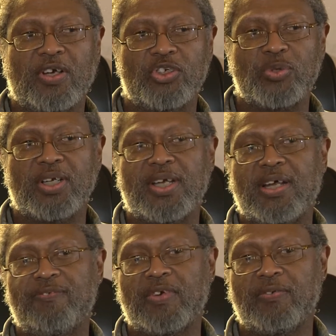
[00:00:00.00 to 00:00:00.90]
straightened
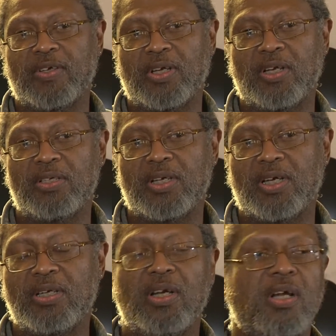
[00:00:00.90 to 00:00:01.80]
out and
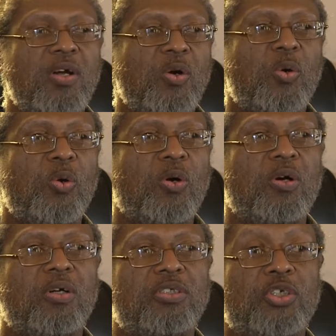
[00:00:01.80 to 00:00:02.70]
done,
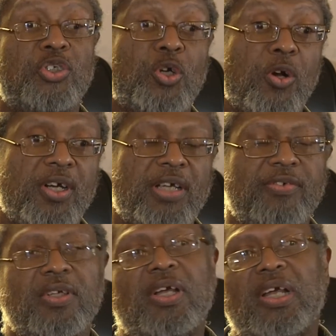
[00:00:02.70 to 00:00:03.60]
or started
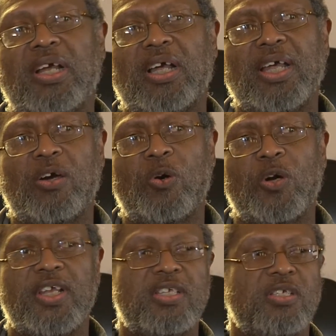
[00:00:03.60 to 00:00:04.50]
even,
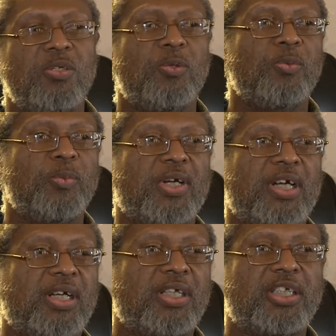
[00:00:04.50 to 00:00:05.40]
or it's
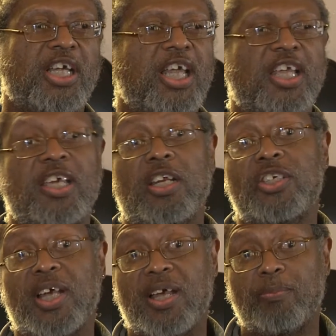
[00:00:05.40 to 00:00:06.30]
to get a
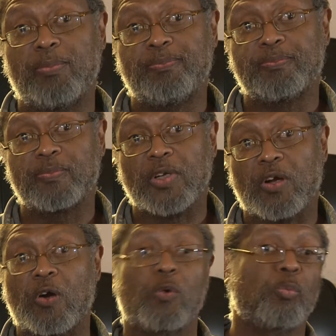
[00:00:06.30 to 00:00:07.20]
job
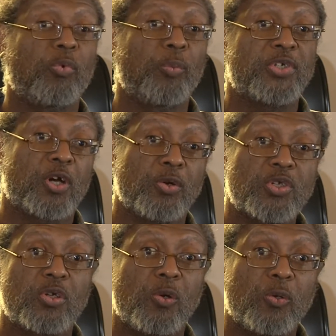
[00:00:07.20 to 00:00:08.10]
or return to
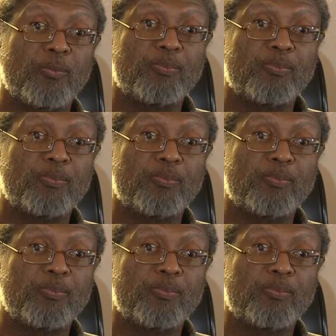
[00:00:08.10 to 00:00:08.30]
school.